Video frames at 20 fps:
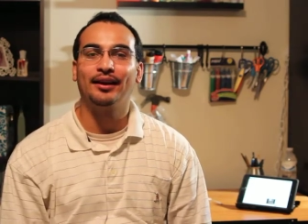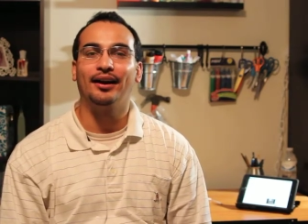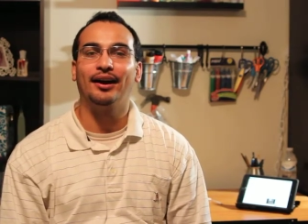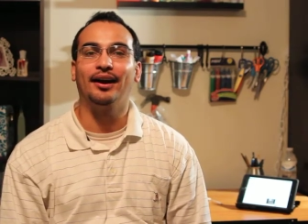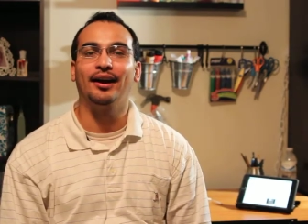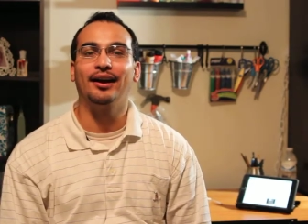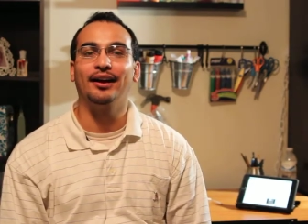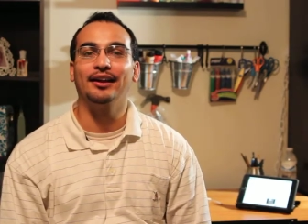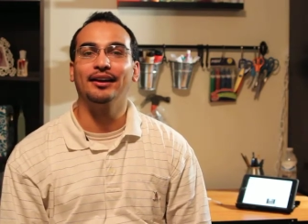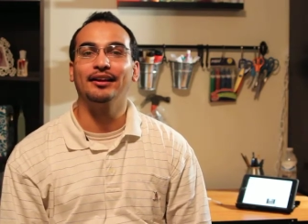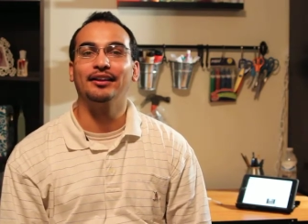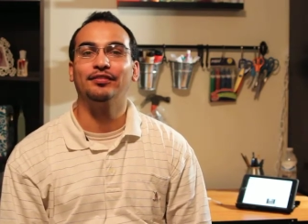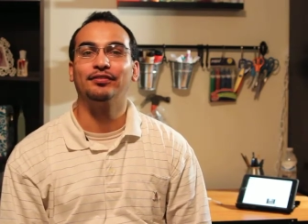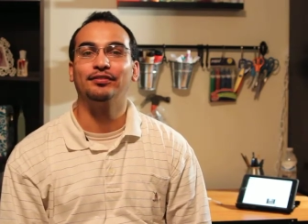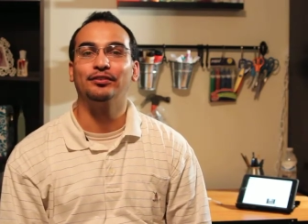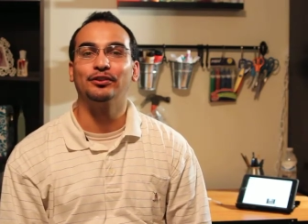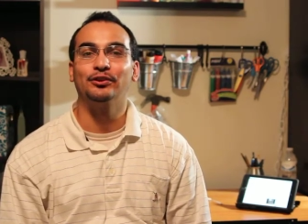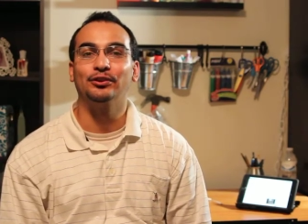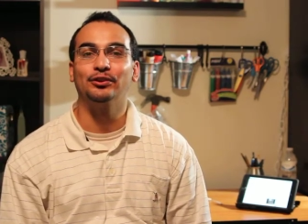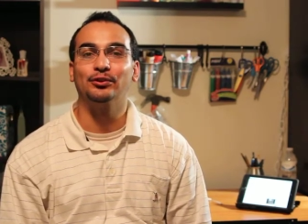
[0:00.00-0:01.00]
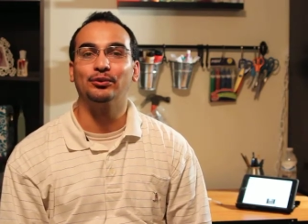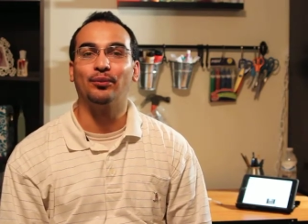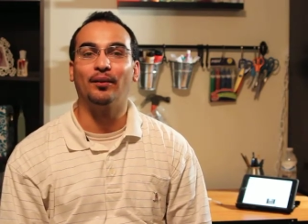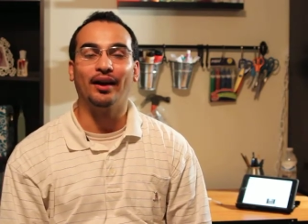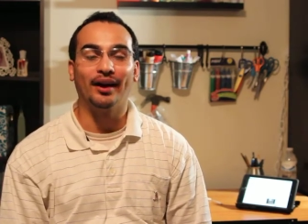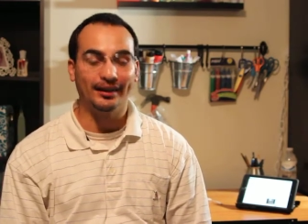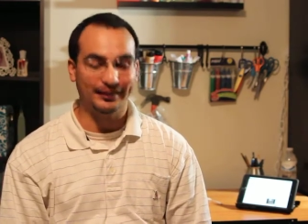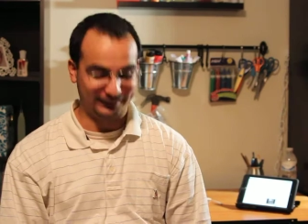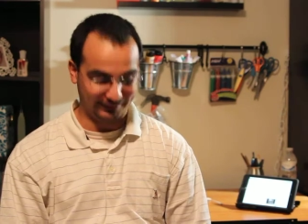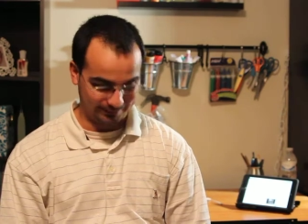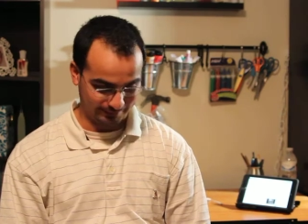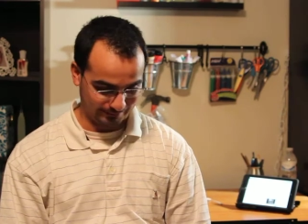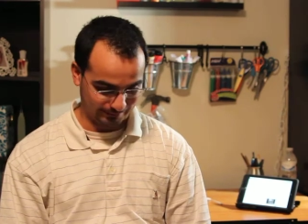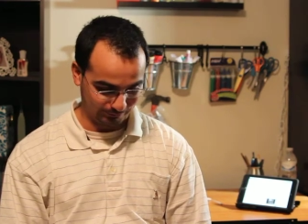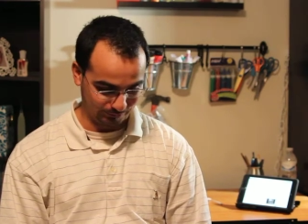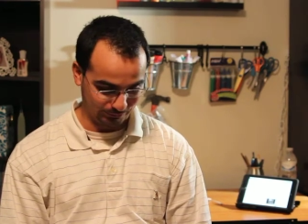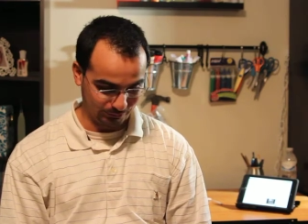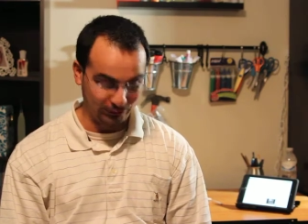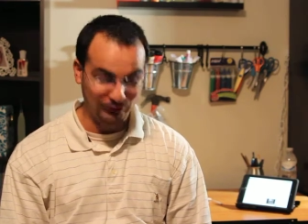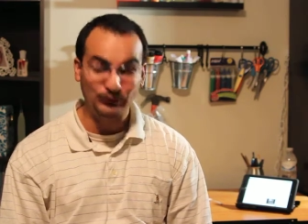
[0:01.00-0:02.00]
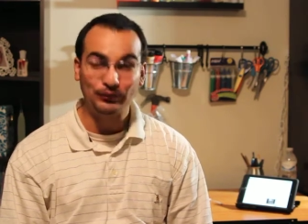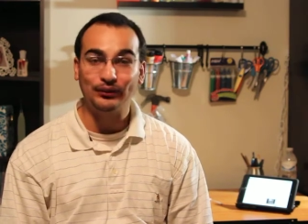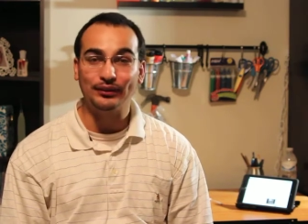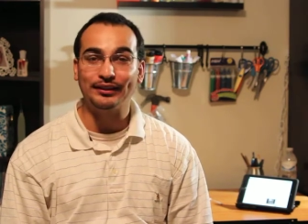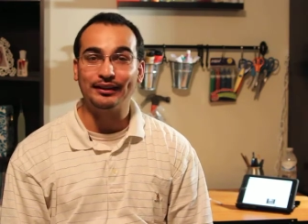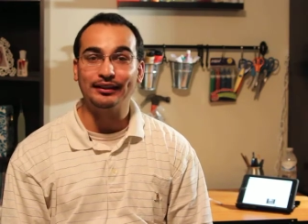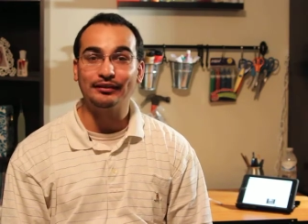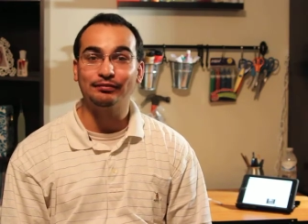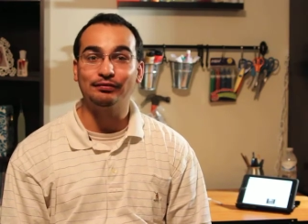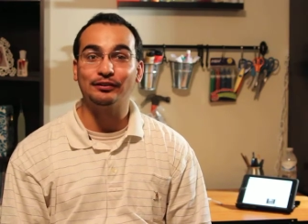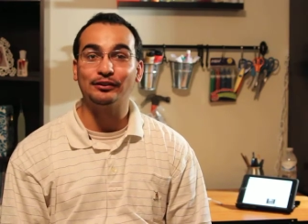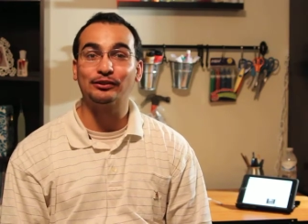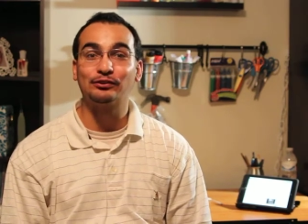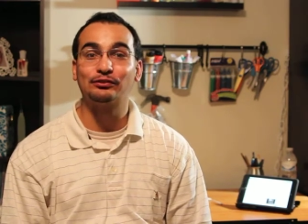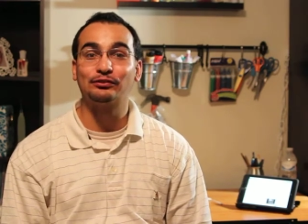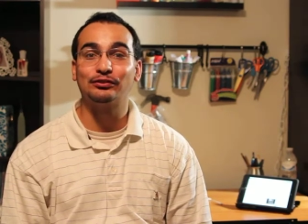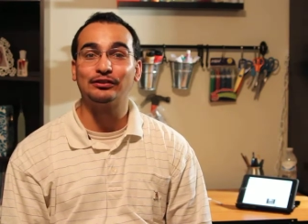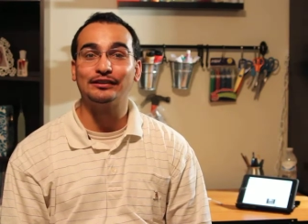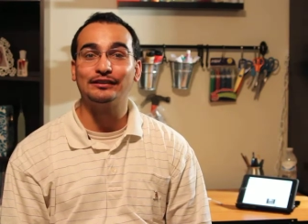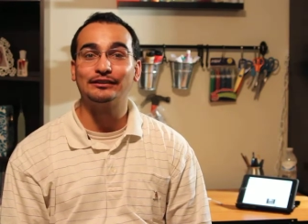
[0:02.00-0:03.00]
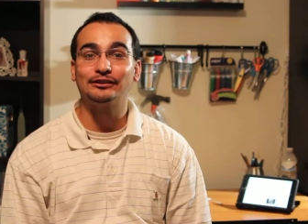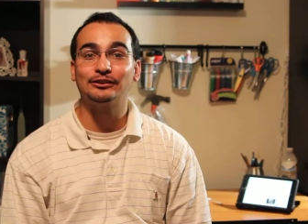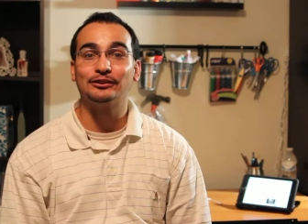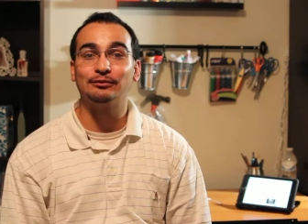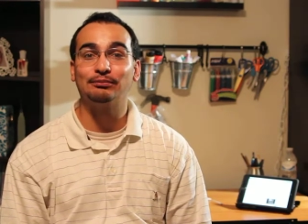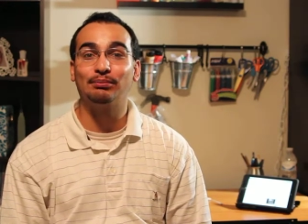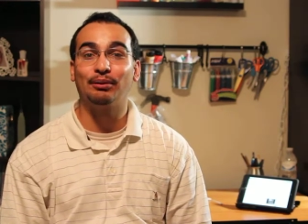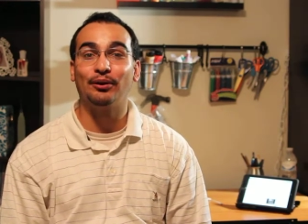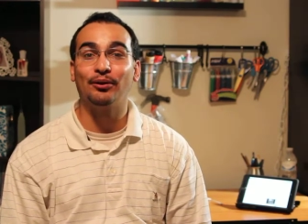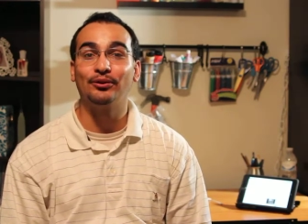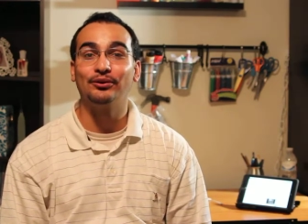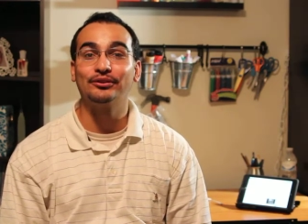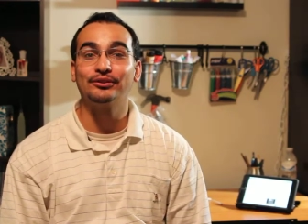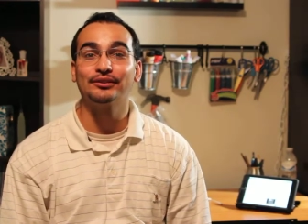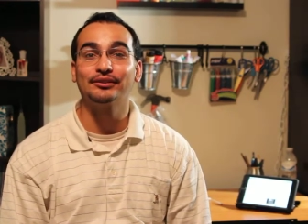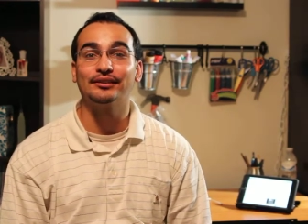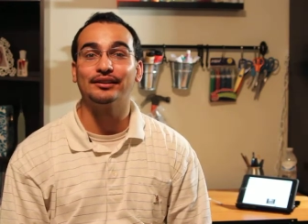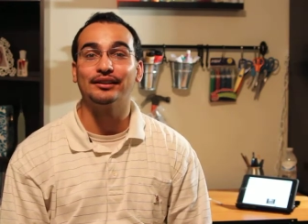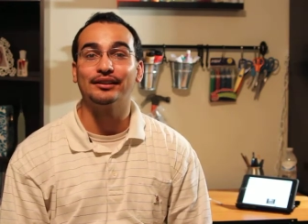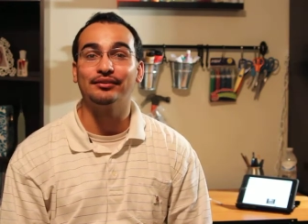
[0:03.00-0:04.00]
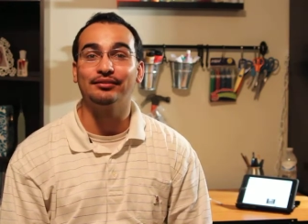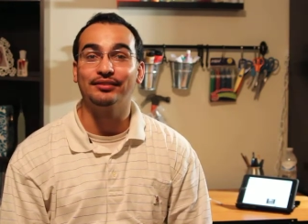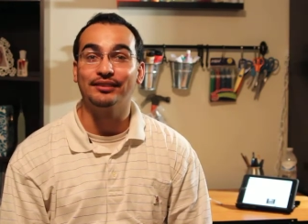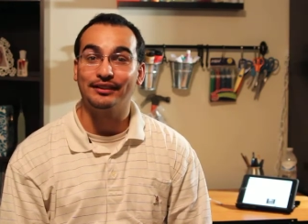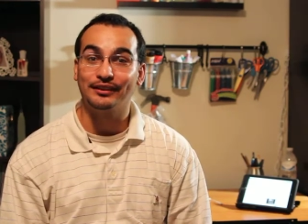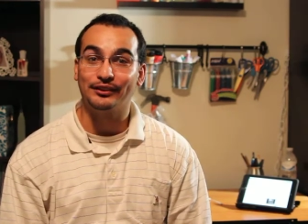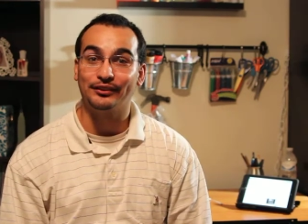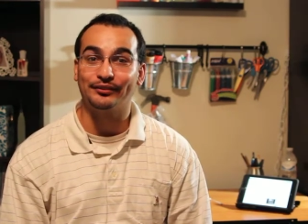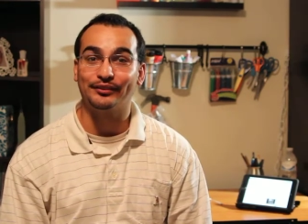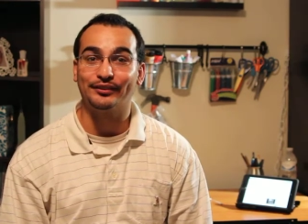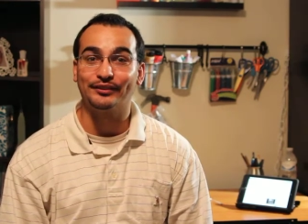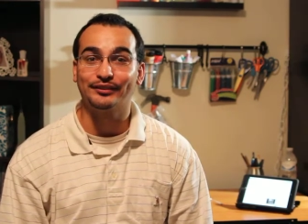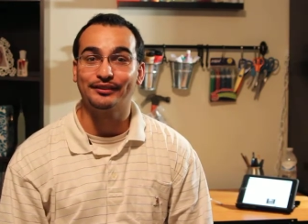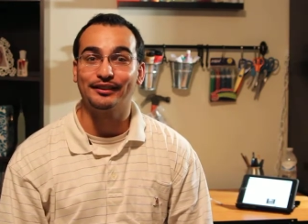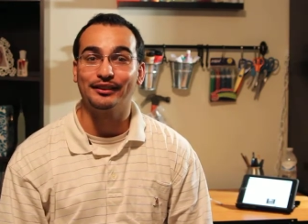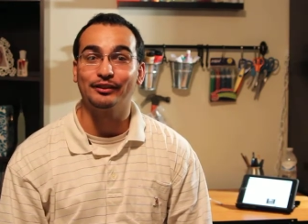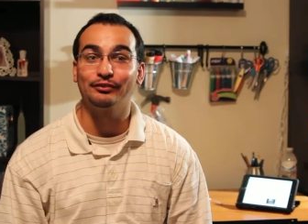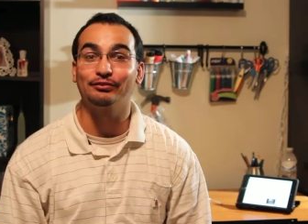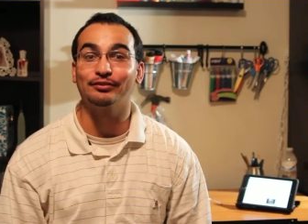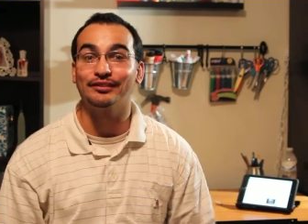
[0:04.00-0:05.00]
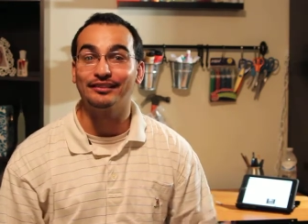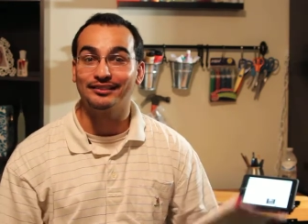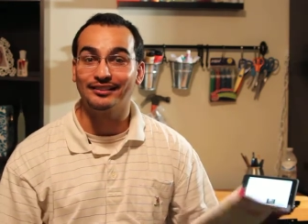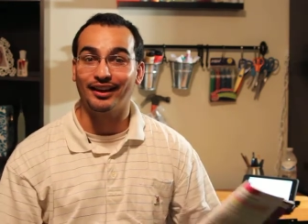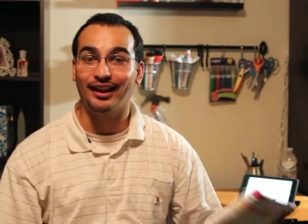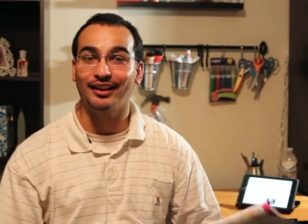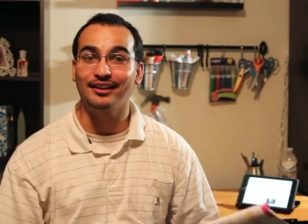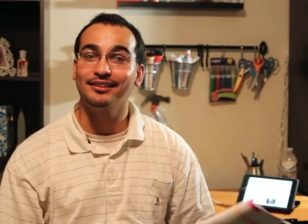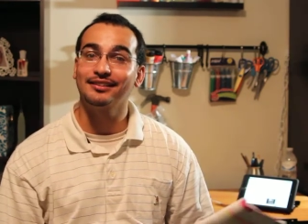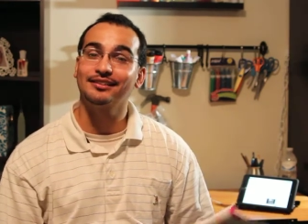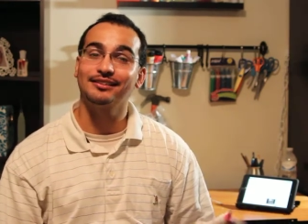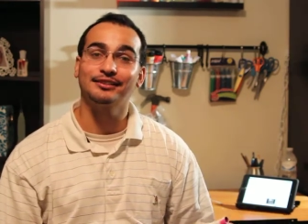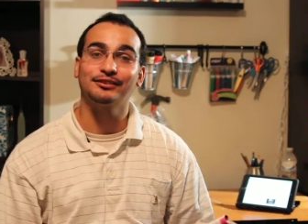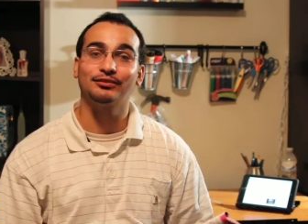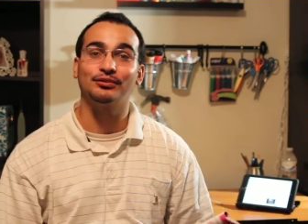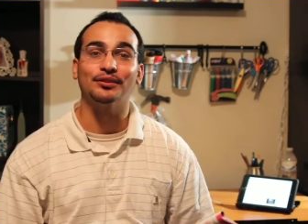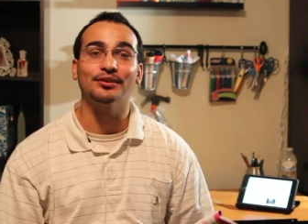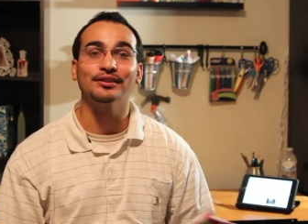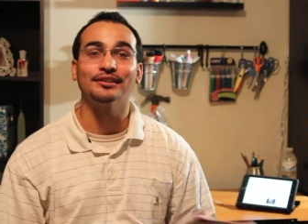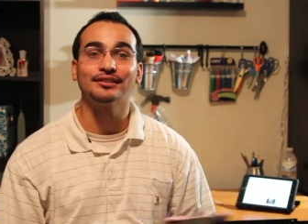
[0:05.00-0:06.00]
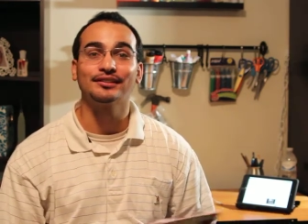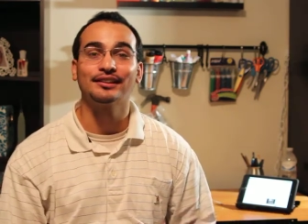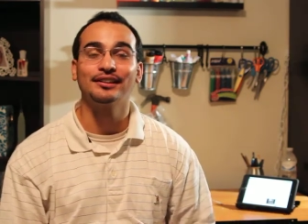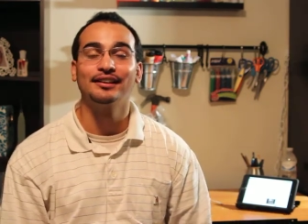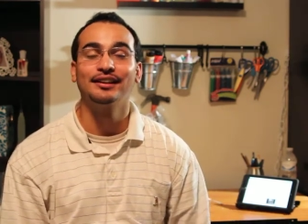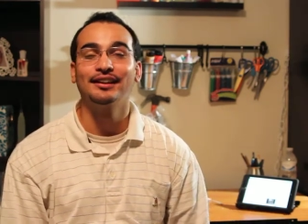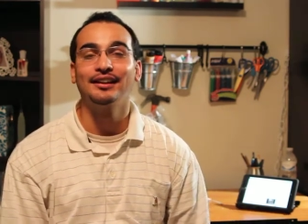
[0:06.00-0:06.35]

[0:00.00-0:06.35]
uh, if you wind up doing it, feel free to post a video of yourself reciting this verse